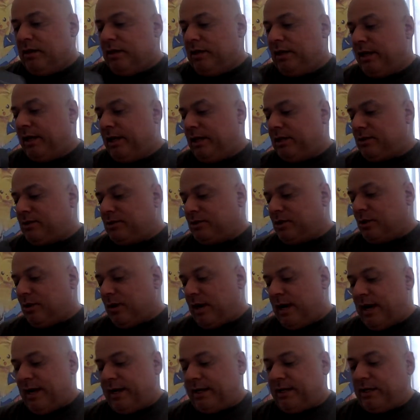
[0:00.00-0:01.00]
is so
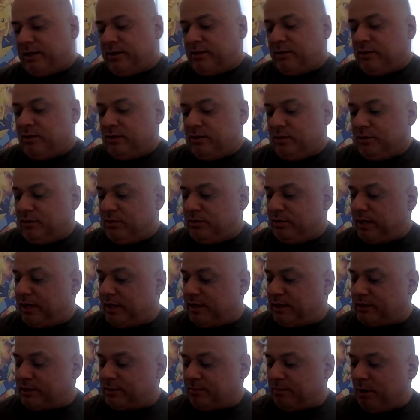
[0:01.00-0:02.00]
I can do a
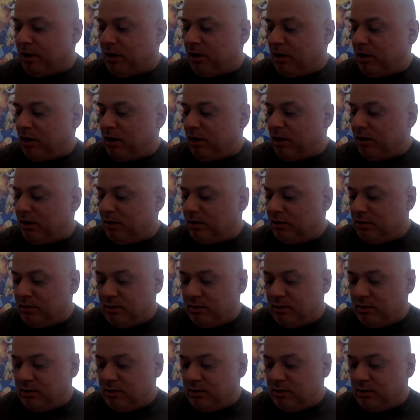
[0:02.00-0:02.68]
small